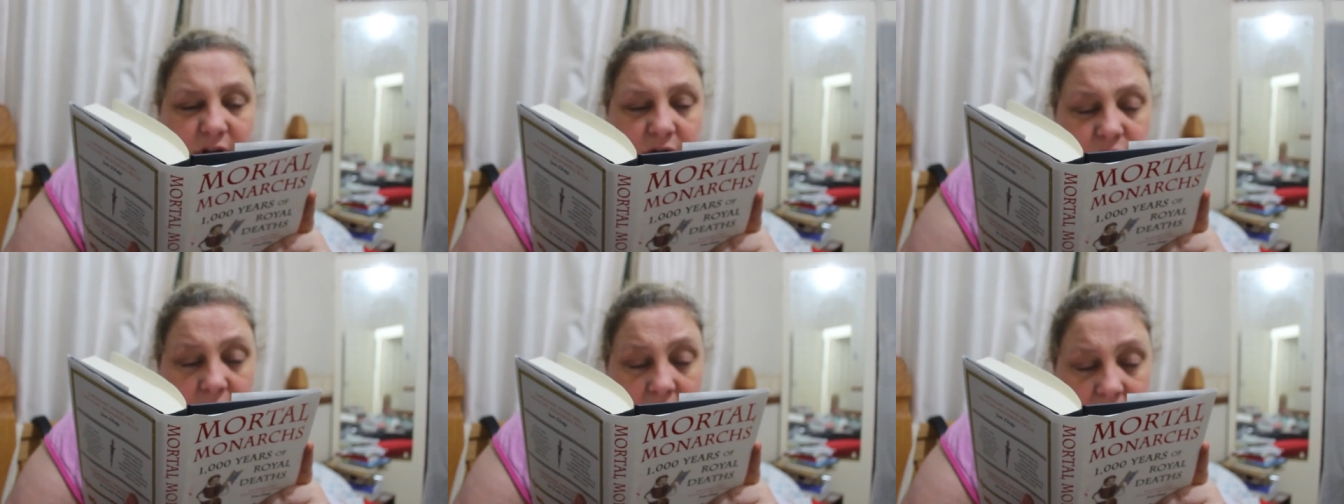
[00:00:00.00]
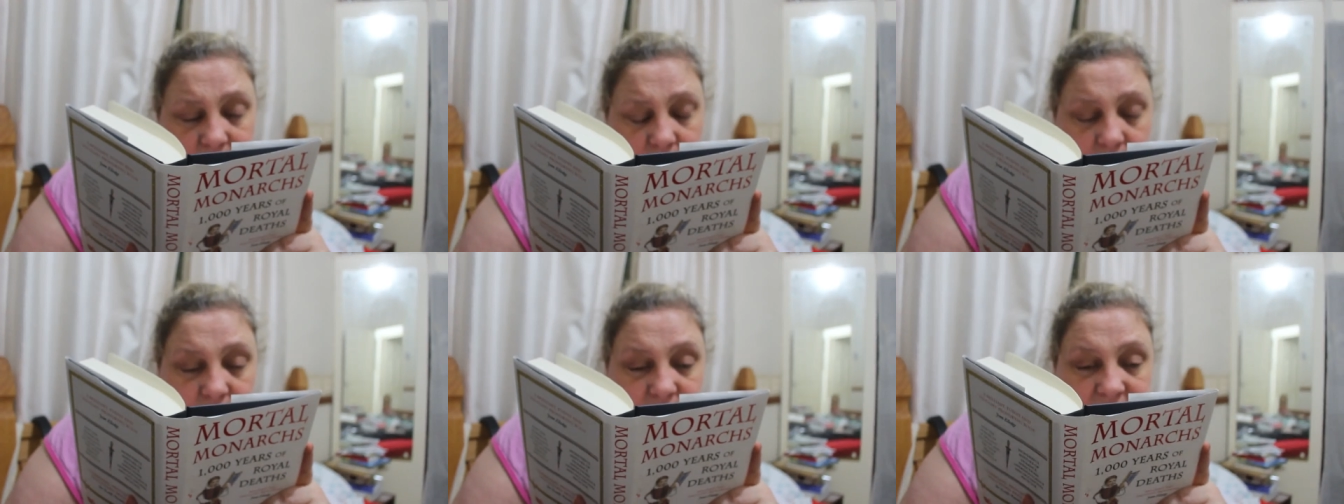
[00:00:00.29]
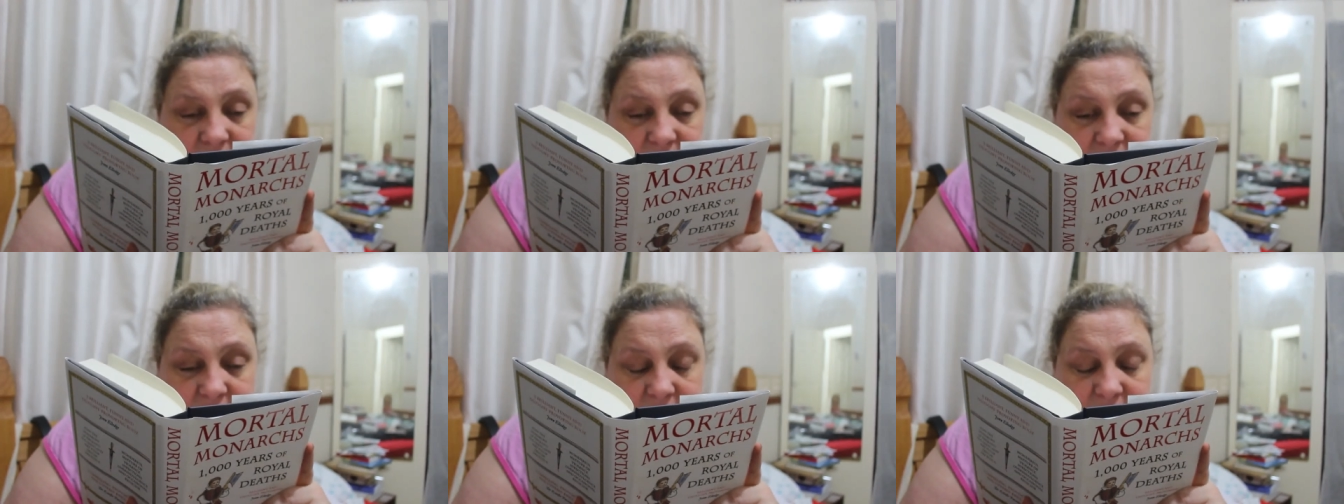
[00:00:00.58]

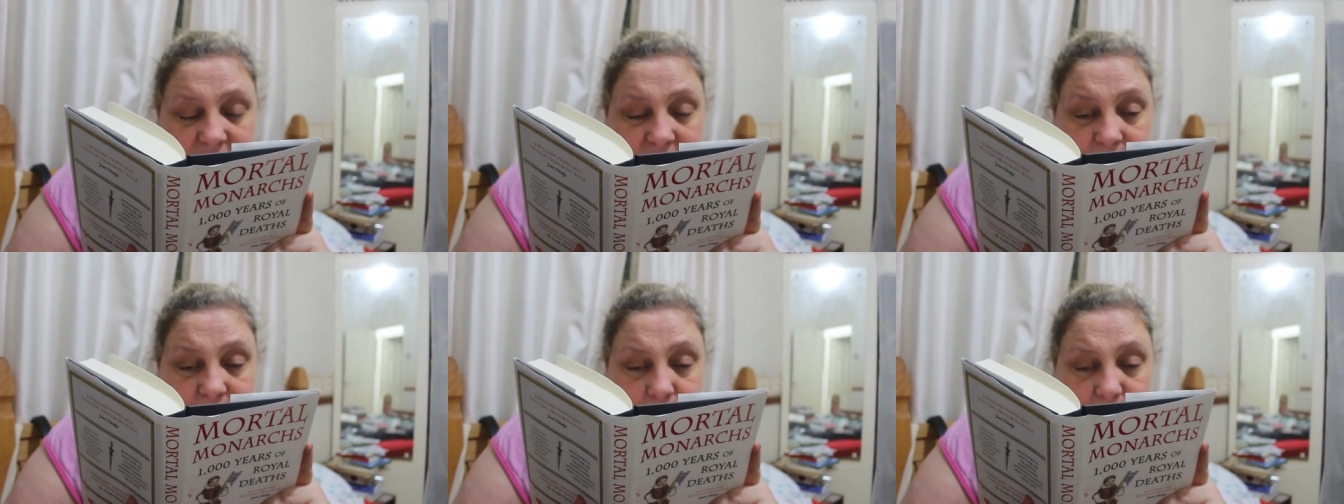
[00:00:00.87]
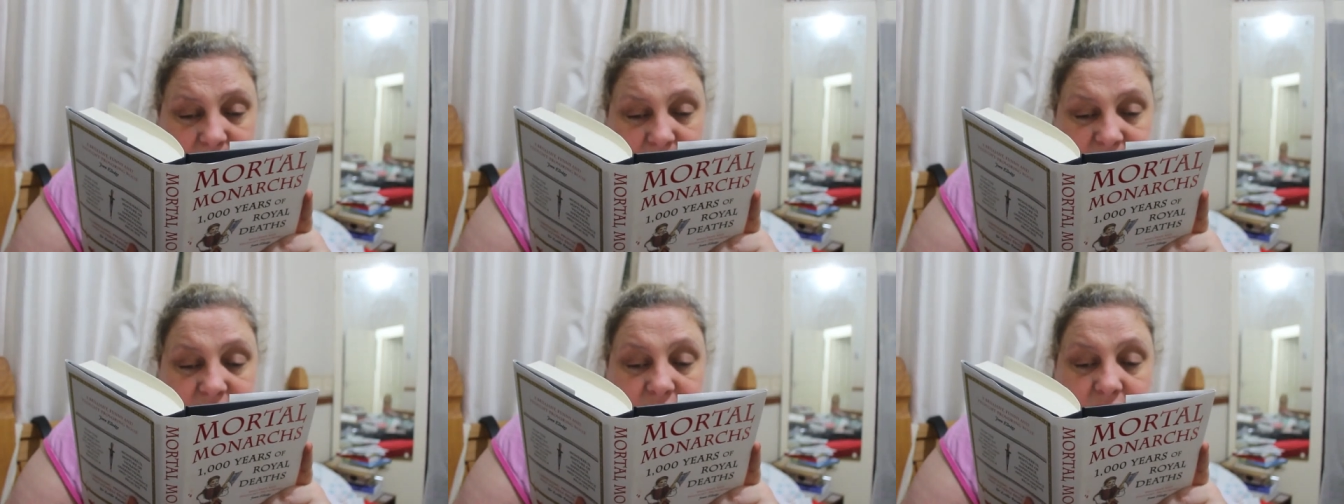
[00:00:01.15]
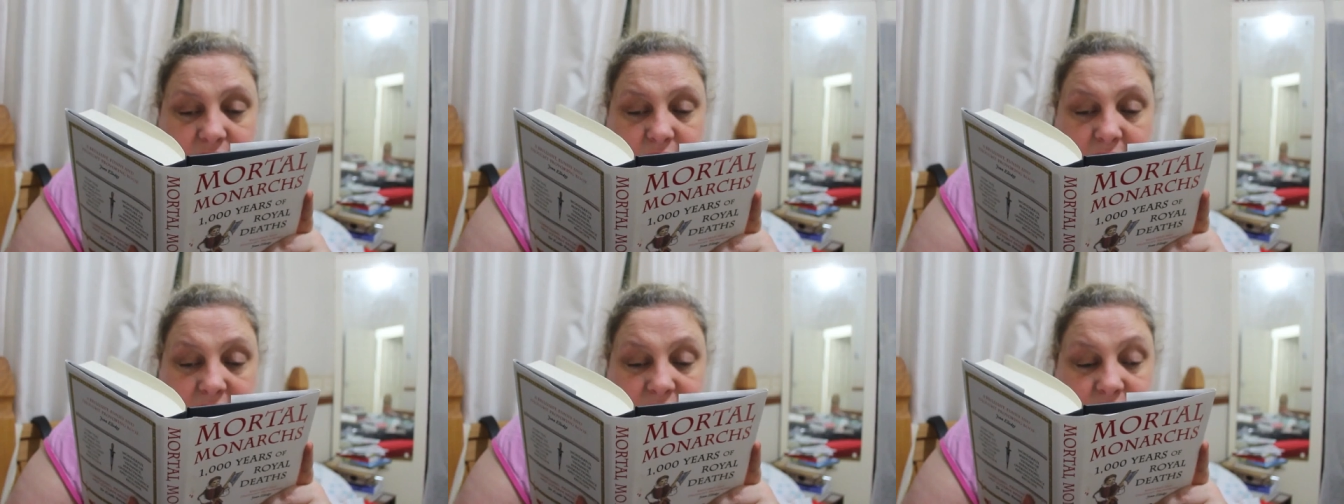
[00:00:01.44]
rivalries and ever-present
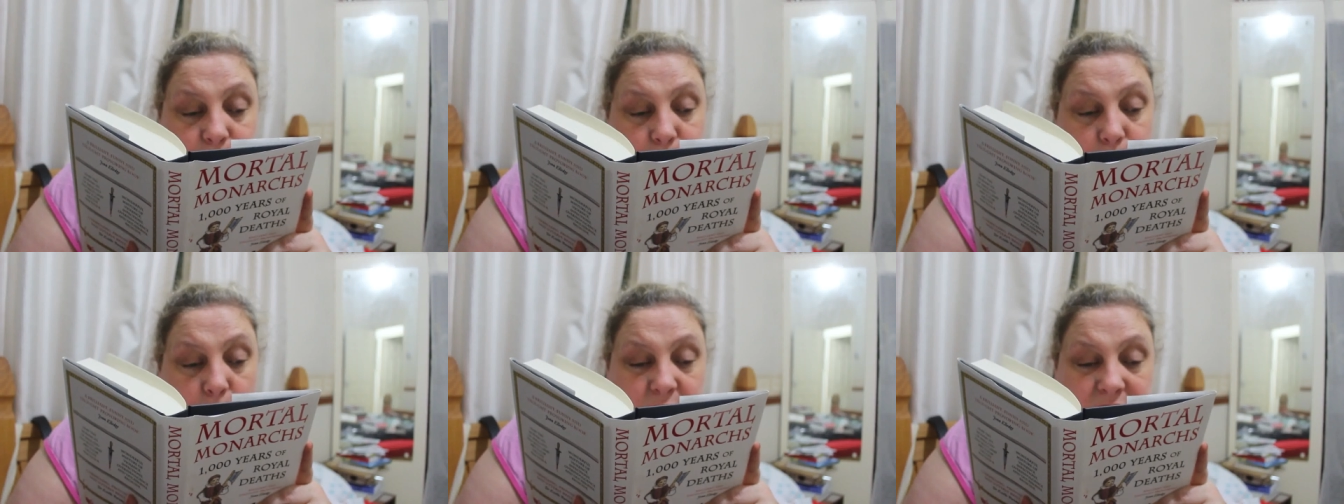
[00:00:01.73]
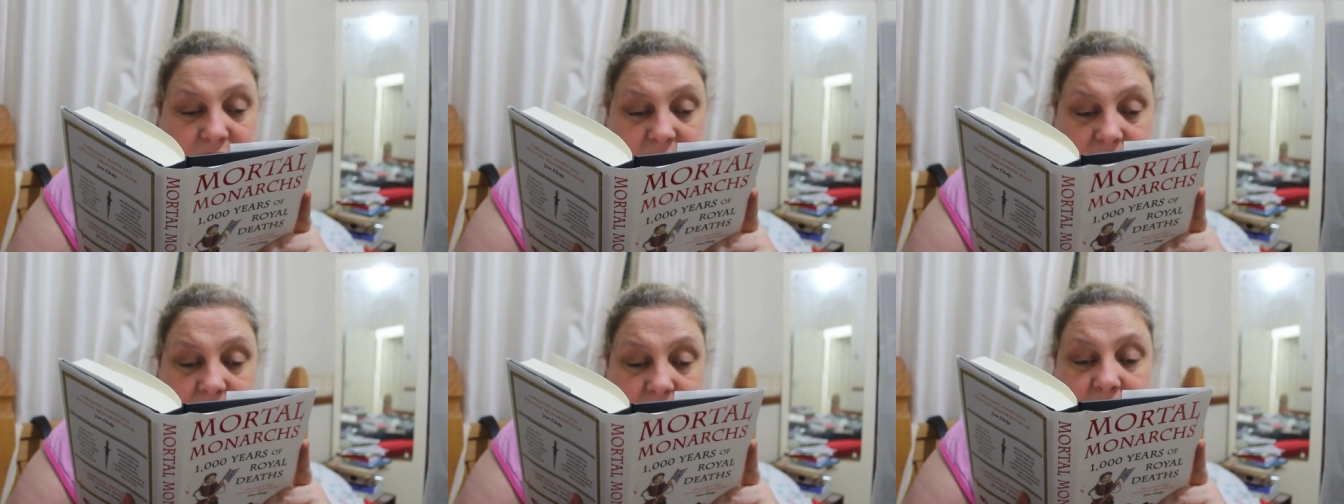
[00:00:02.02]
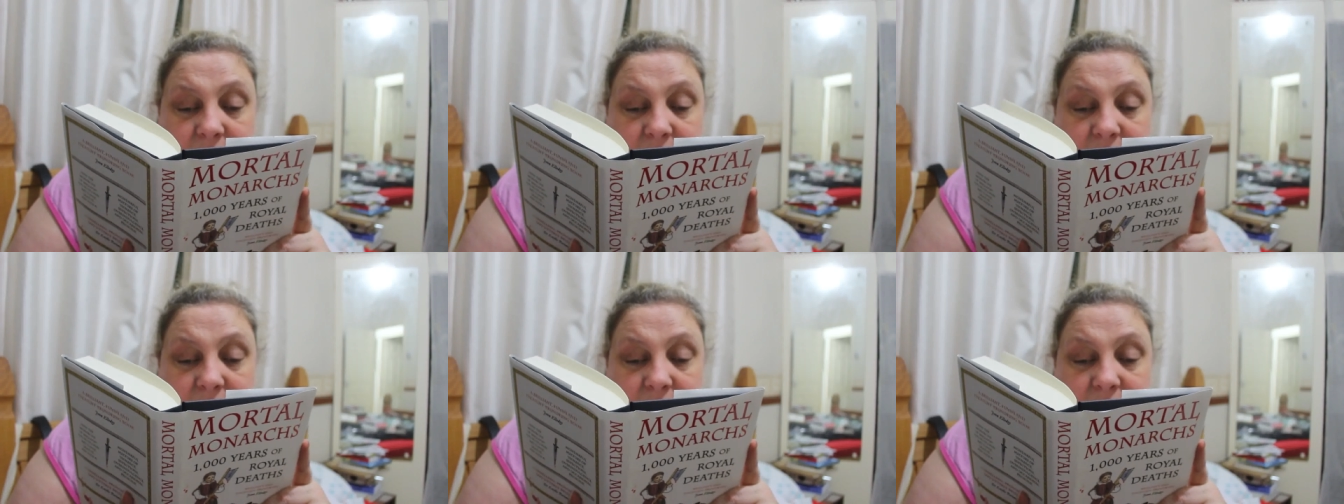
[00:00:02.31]
threat of poison